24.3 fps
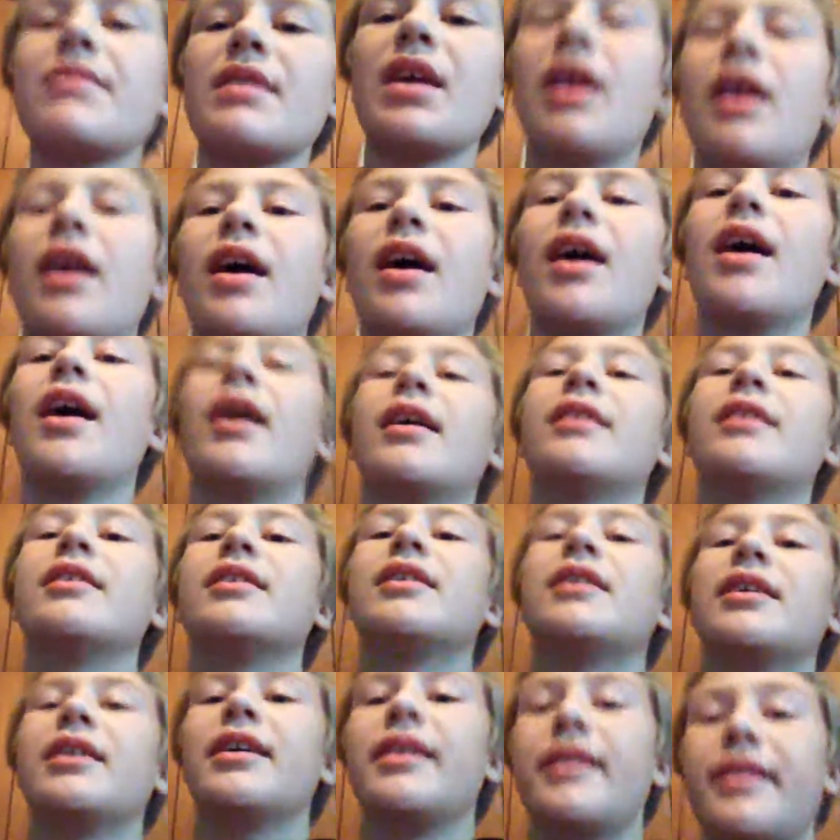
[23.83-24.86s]
uh,
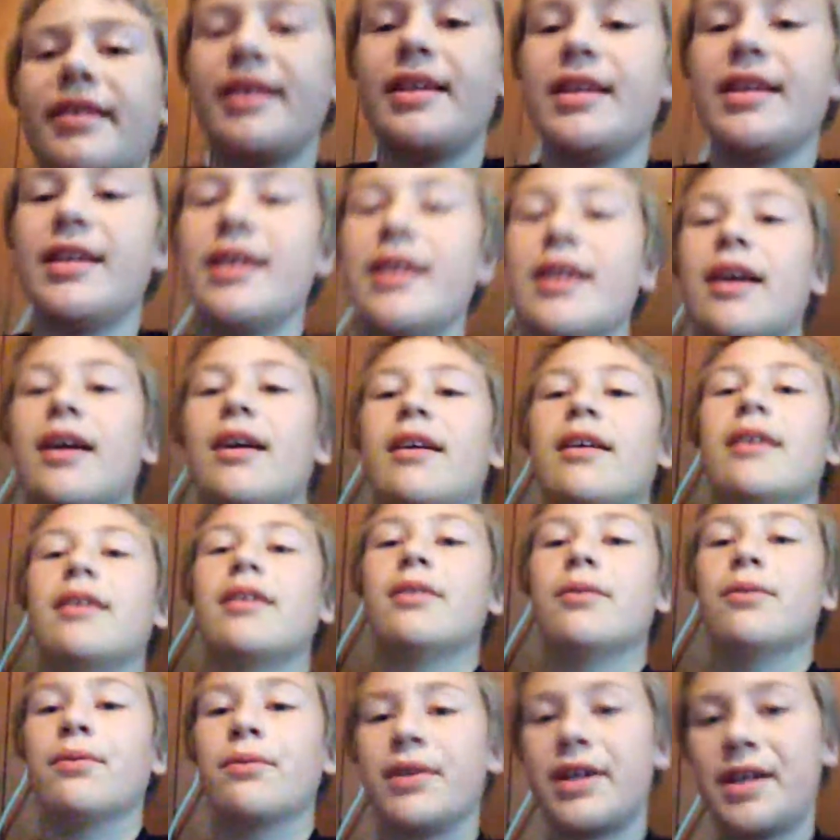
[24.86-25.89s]
the
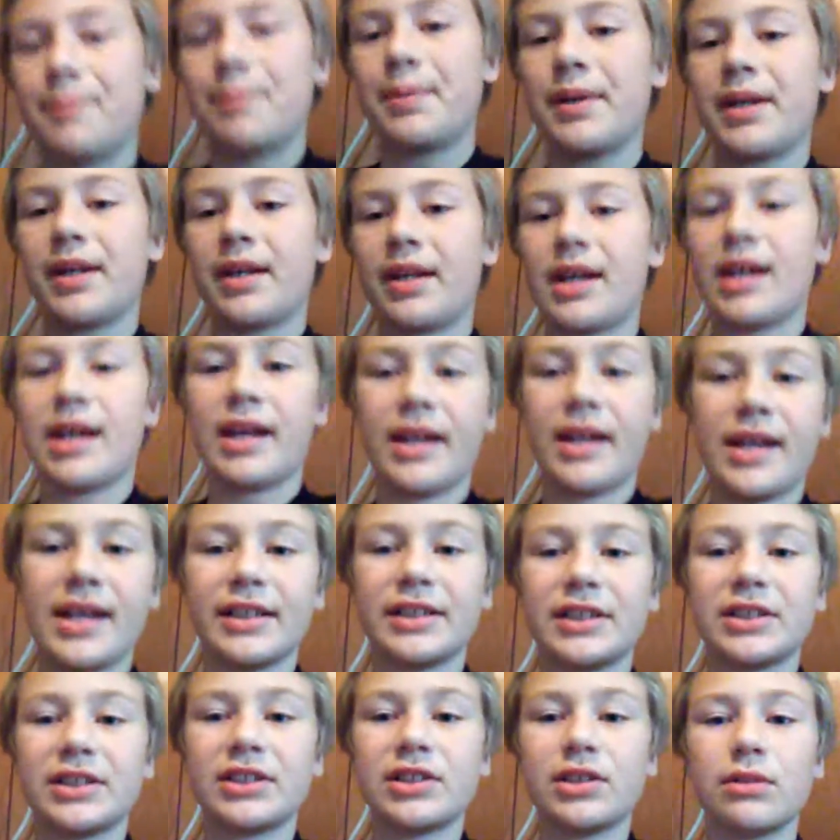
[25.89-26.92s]
Reaping
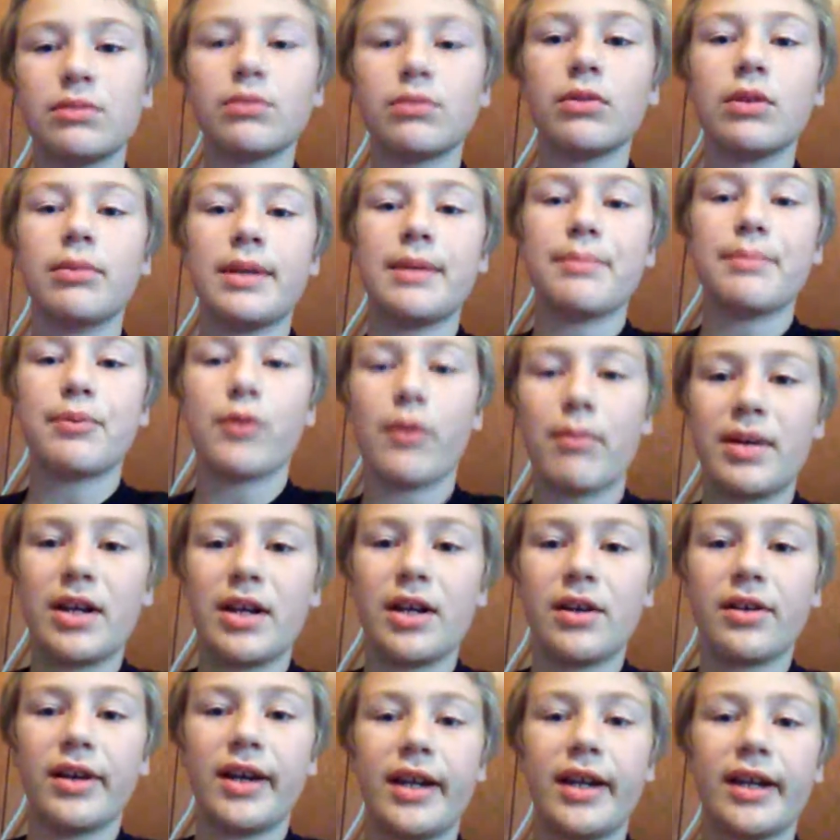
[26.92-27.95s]
Ace will be
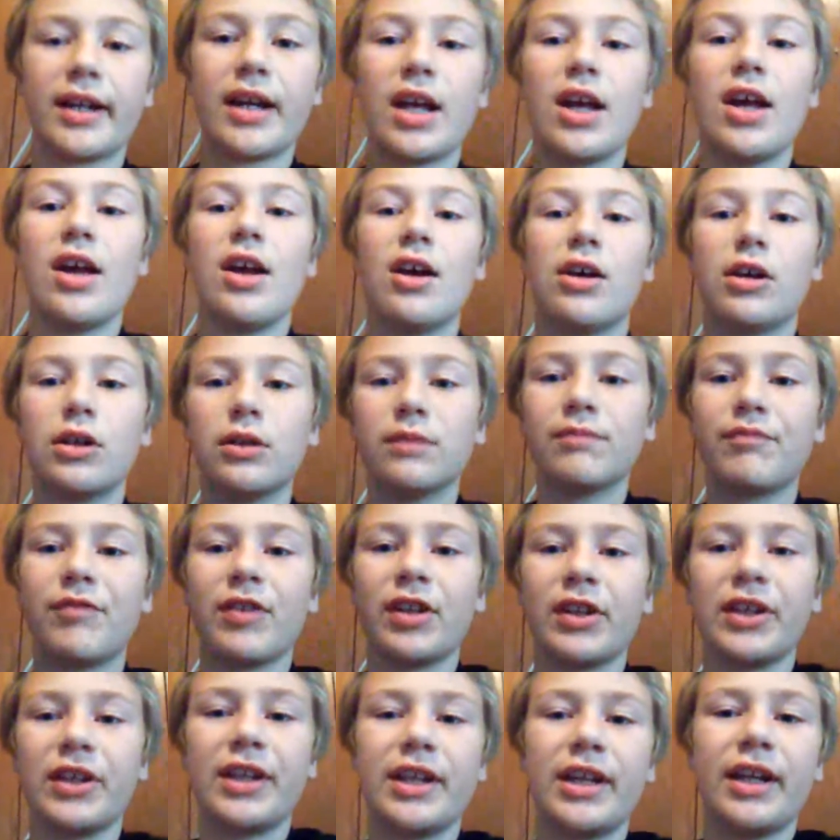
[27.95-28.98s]
premiering,
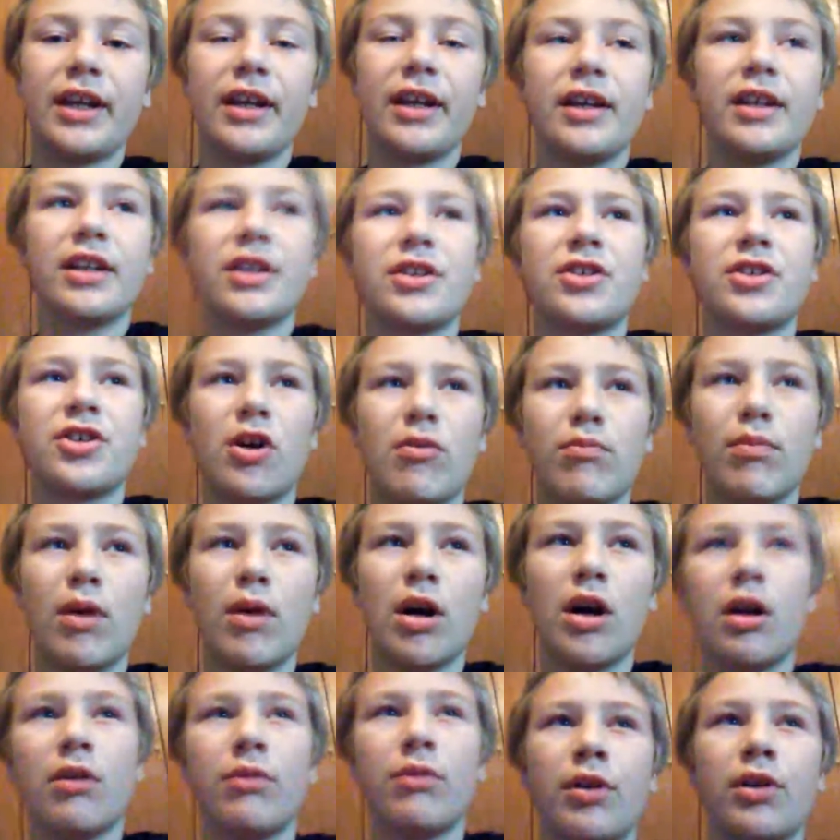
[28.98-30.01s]
hopefully,
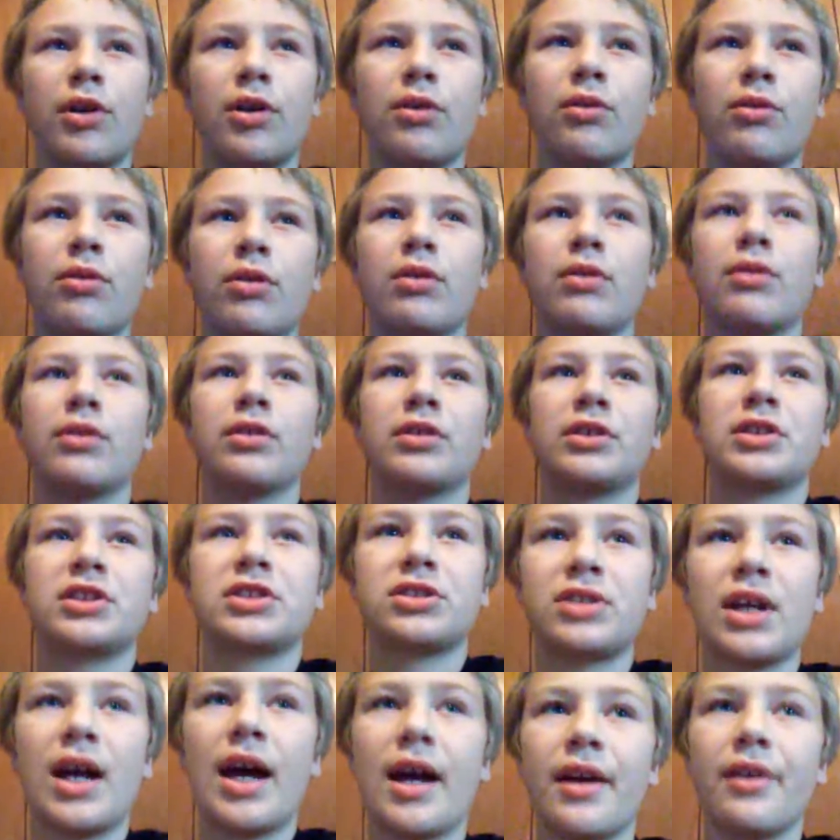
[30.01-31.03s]
tomorrow or
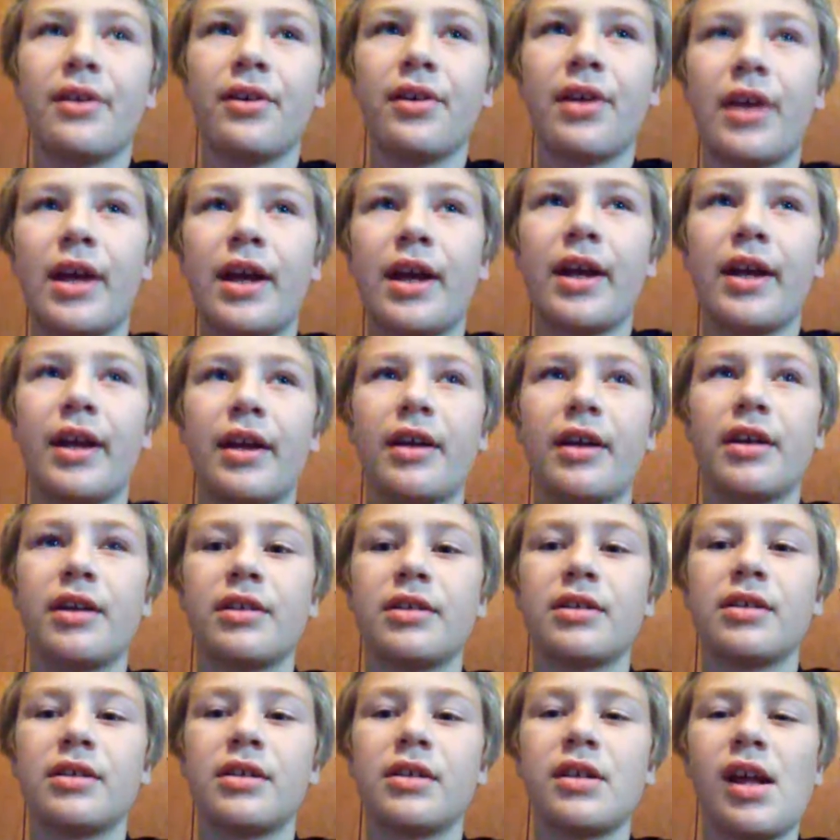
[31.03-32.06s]
Saturday.
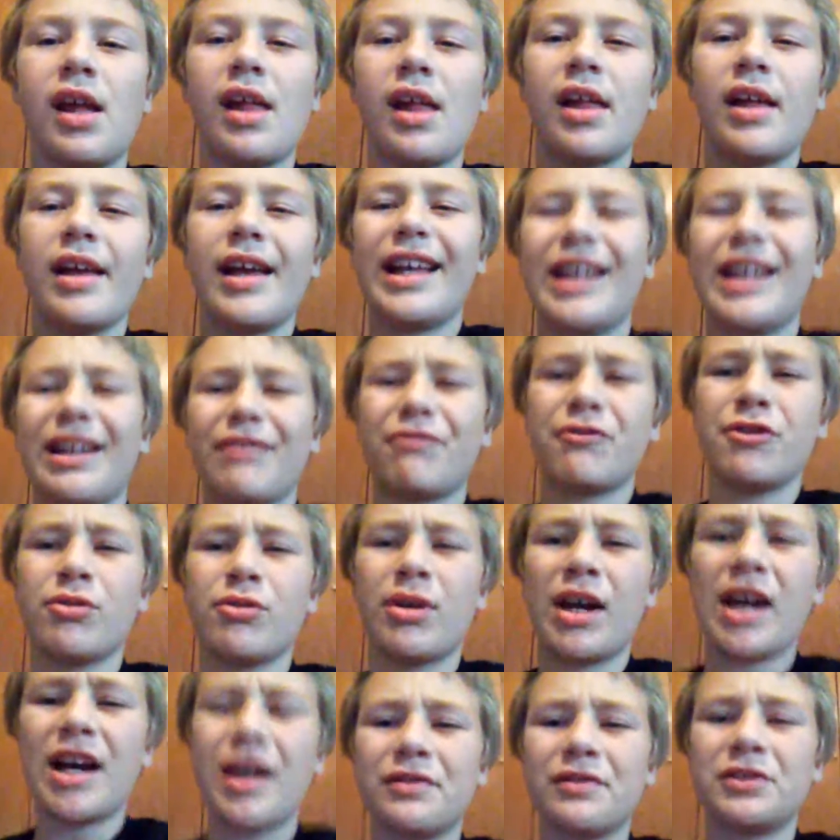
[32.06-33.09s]
And if you
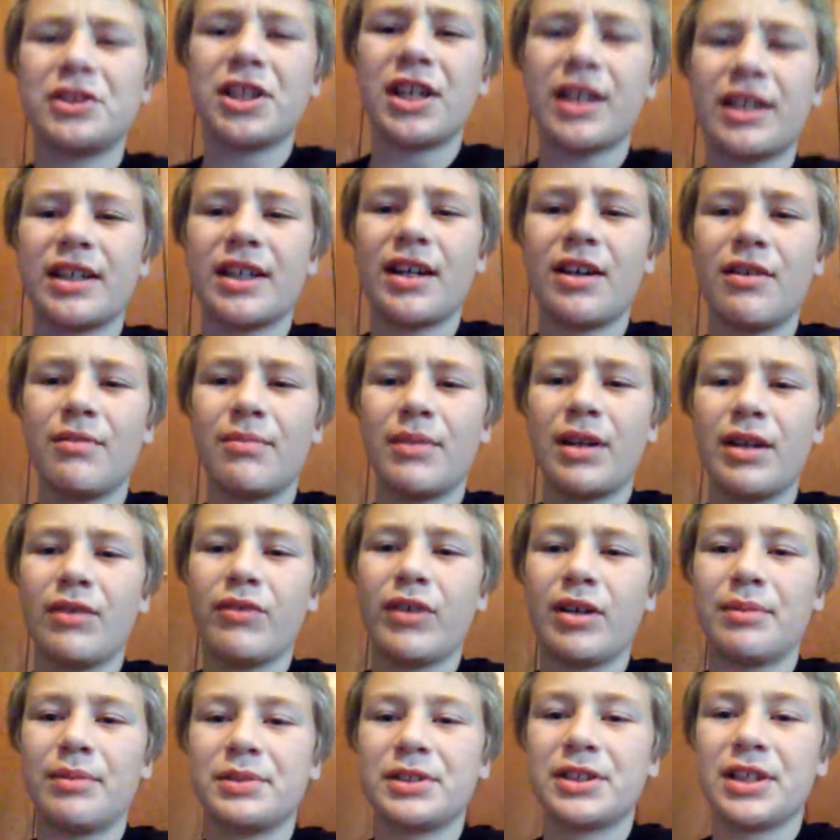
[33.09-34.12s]
have checked out my
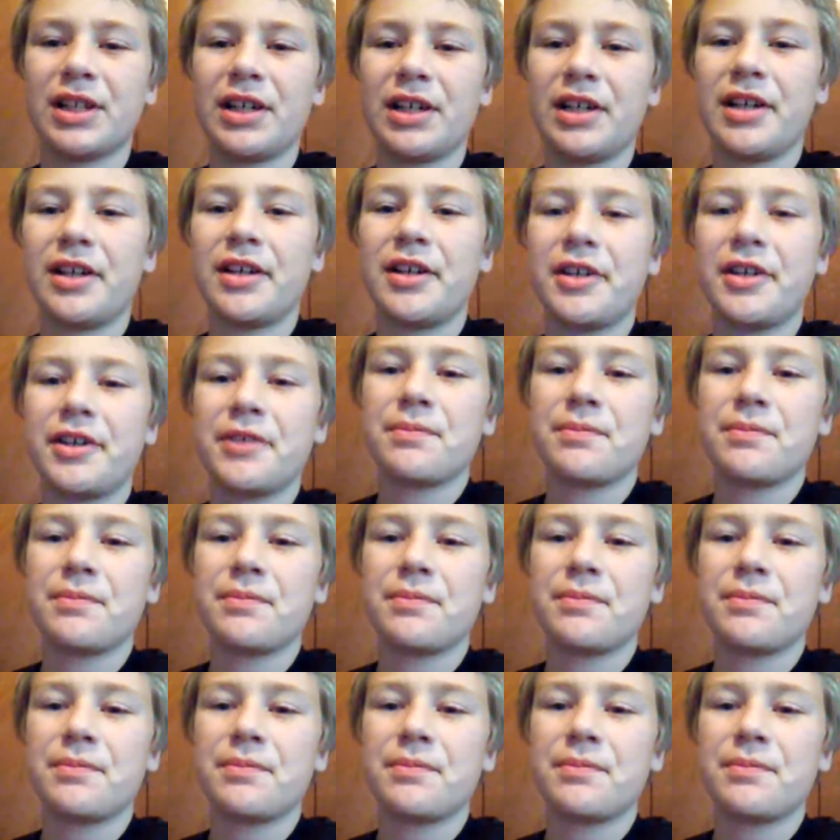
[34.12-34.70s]
website,